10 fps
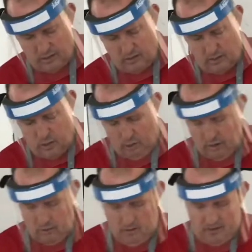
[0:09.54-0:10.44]
is a
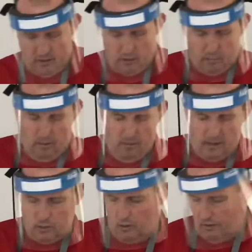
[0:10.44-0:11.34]
chocolate one, you'll just put a bit
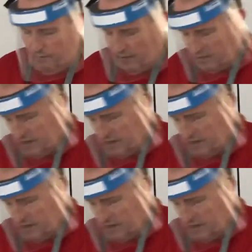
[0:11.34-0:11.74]
of chocolate fudge